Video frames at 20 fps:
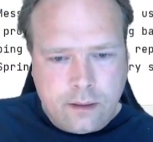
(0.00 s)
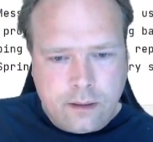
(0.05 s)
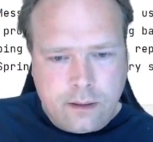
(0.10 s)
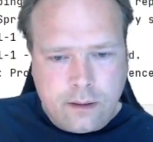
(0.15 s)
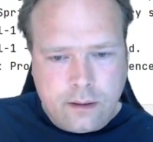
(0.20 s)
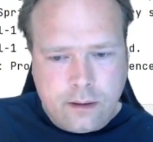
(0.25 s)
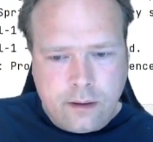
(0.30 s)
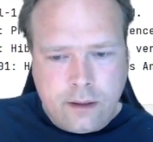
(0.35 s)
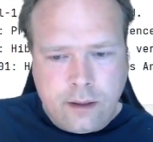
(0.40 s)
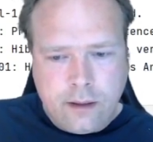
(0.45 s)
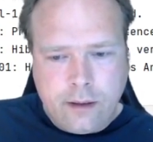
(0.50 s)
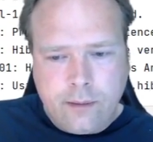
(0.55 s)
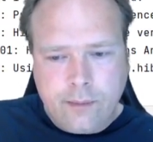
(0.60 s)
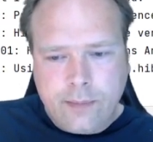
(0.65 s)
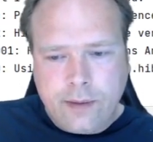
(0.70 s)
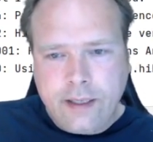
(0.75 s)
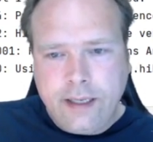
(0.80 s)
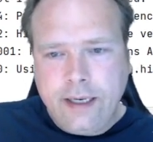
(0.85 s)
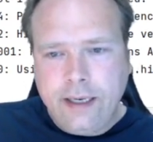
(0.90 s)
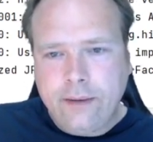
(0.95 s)

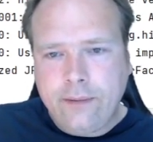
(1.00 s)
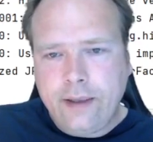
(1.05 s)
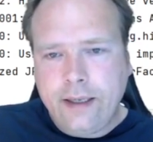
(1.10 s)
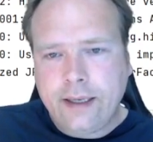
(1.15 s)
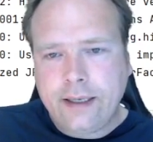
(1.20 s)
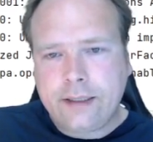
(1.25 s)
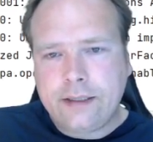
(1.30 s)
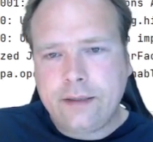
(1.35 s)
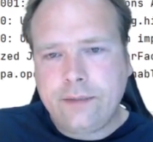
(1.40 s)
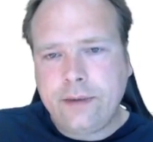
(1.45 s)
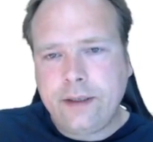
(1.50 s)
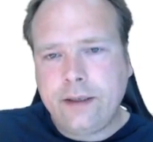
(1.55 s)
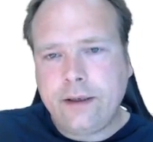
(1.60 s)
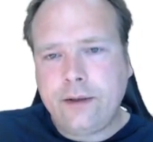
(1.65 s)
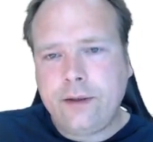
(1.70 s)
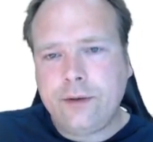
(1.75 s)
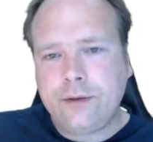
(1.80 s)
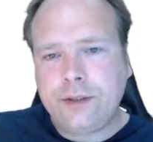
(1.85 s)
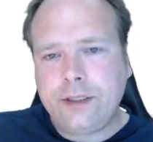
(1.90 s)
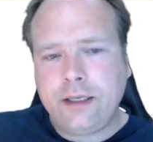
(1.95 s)
But here we're
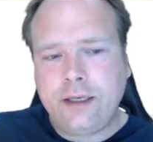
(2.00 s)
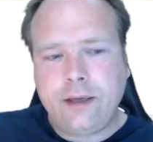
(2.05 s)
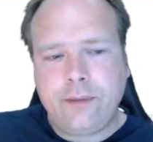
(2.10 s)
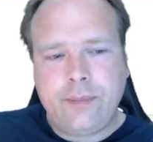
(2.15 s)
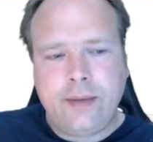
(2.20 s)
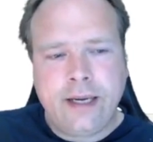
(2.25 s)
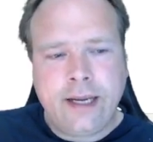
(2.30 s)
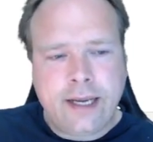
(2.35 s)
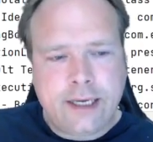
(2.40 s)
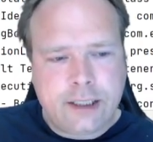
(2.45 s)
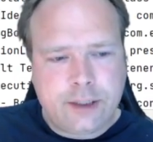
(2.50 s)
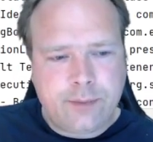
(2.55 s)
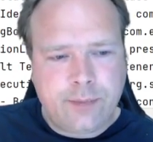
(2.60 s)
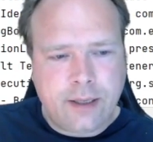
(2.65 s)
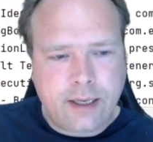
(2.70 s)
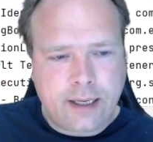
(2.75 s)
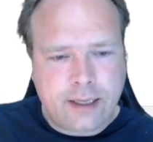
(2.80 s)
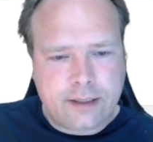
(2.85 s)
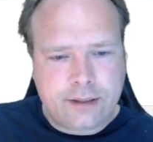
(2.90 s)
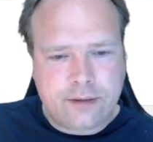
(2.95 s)
not using the patch
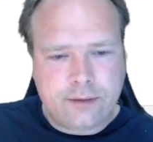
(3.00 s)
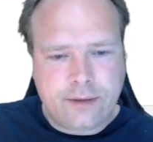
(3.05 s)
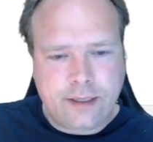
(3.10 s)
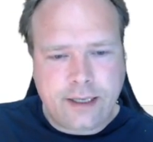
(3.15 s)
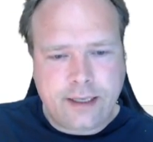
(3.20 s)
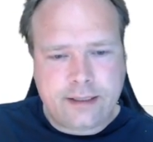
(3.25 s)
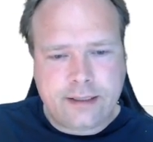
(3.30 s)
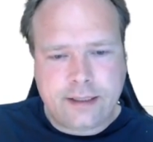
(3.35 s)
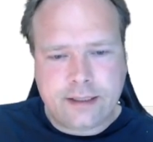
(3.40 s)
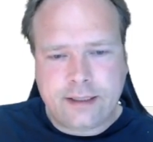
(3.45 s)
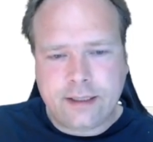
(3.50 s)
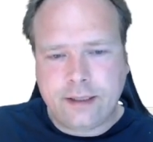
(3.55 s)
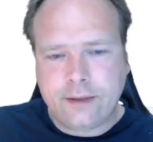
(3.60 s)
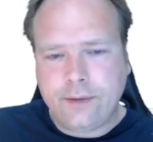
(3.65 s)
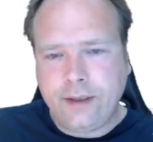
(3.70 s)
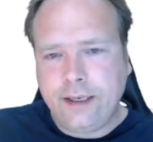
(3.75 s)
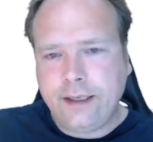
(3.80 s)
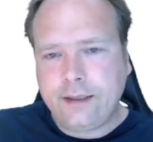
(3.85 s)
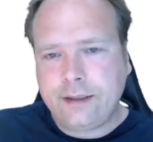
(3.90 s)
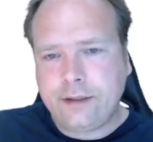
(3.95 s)
part, so yeah, it's actually
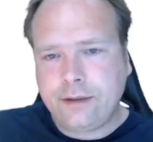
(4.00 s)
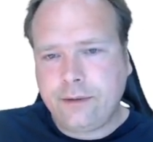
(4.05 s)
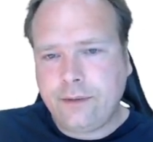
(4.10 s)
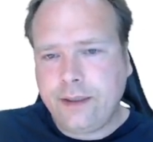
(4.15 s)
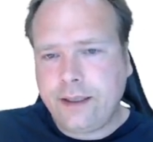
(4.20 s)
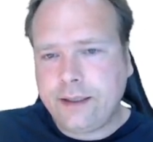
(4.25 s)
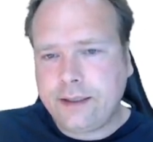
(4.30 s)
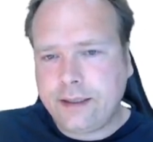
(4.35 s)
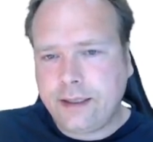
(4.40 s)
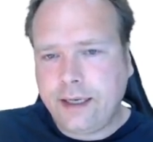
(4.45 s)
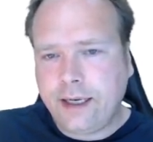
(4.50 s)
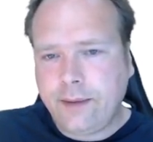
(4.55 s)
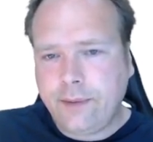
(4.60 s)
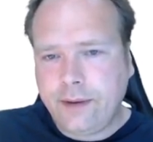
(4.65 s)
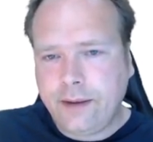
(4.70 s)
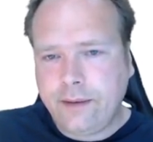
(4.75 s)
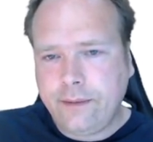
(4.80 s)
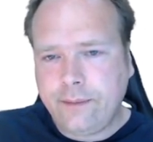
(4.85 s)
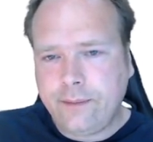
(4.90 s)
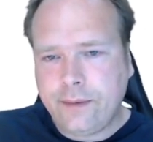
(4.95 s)
green, so we're actually
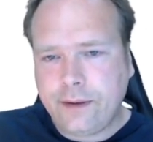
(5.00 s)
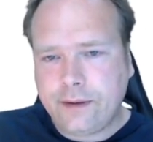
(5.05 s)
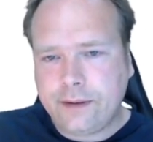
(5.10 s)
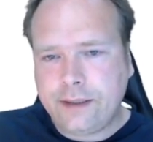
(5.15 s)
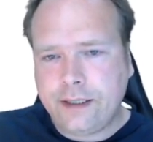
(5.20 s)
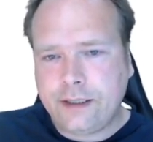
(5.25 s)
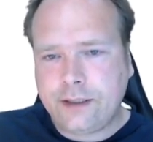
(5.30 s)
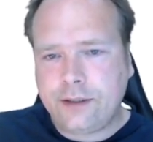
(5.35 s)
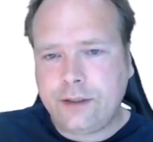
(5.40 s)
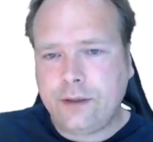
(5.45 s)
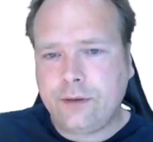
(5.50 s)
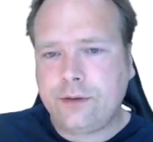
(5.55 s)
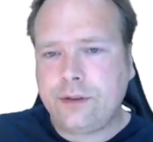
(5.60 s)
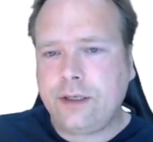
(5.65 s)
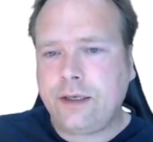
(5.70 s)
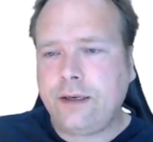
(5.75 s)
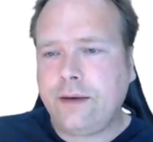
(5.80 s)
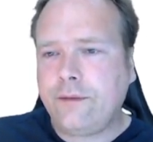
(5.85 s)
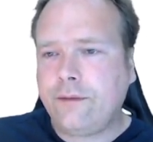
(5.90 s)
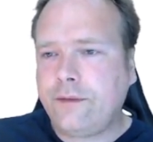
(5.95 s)
happy. Our test shows
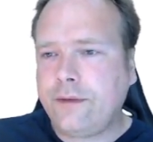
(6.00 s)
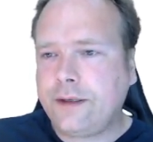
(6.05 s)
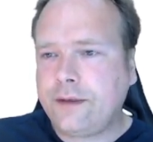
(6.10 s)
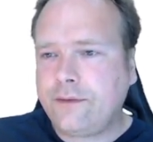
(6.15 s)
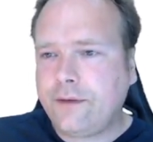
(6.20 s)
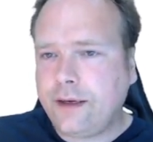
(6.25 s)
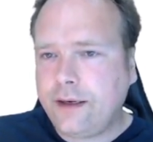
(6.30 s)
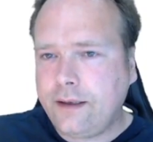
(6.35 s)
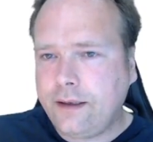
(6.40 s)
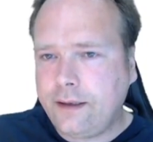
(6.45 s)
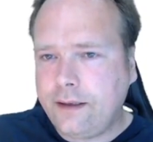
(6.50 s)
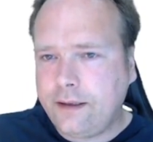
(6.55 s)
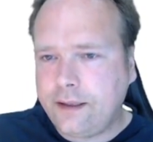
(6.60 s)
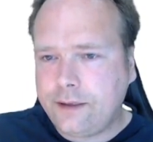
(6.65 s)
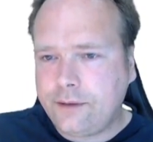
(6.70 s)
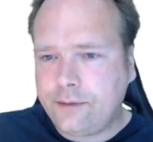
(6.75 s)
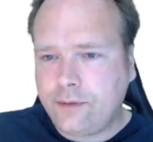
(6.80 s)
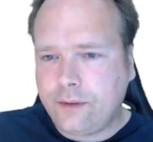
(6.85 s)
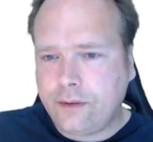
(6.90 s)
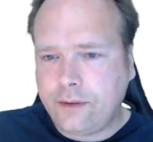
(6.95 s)
that everything's fine, and
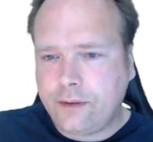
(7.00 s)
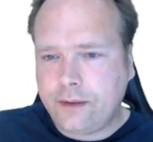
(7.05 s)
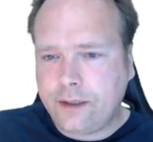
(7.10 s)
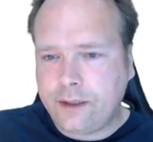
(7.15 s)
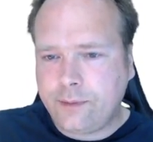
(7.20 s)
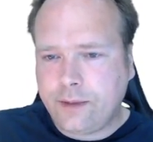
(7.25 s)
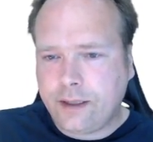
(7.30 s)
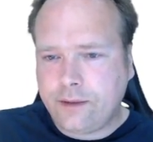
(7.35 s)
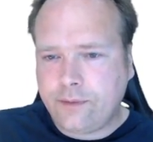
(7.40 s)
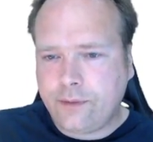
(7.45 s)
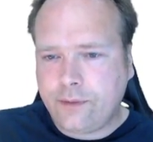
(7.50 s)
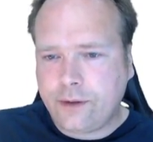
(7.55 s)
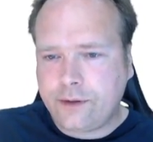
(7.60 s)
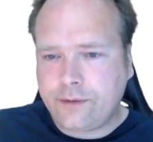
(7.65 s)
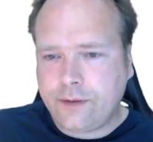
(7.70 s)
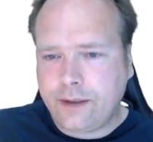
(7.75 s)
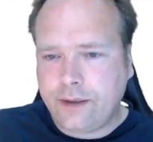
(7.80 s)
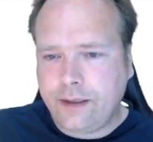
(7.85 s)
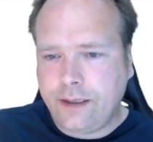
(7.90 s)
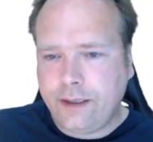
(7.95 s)
this part works
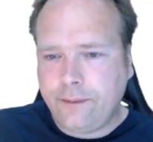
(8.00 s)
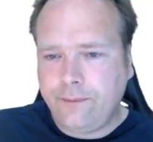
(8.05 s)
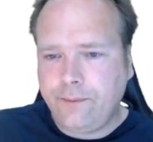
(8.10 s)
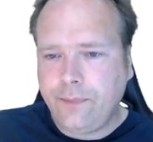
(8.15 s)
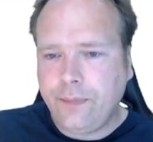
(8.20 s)
right here.